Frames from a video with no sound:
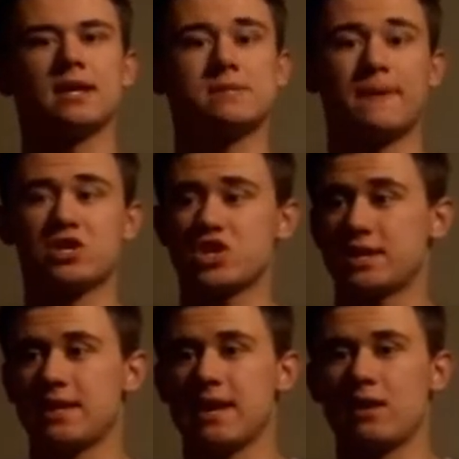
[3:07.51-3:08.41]
especially
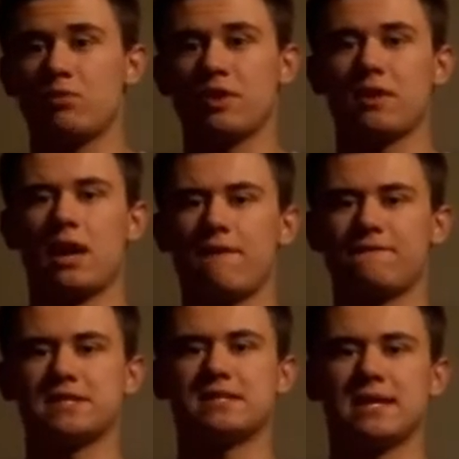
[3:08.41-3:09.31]
at the end with
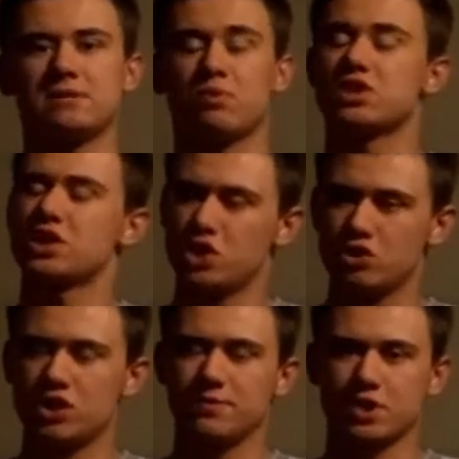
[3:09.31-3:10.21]
Enfys Nest, which I knew
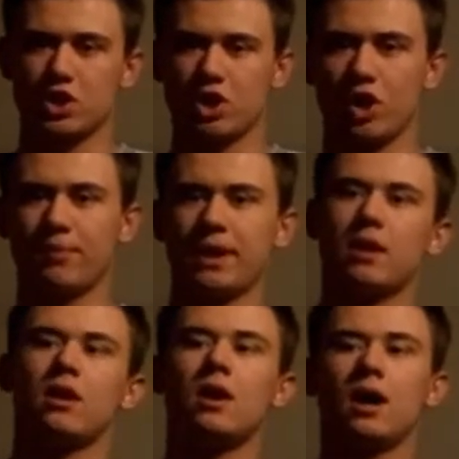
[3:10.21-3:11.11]
she was a girl,
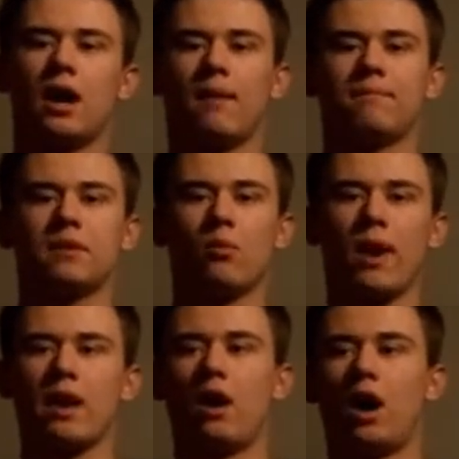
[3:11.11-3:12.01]
but the
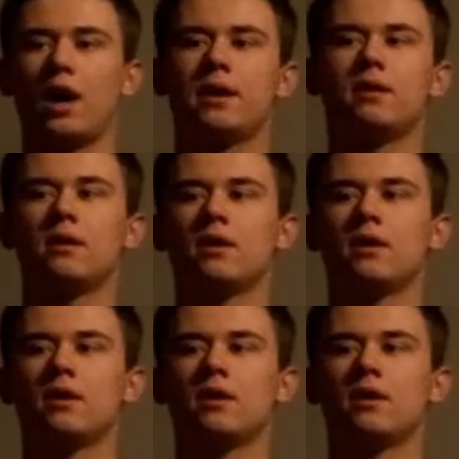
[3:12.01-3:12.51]
way Han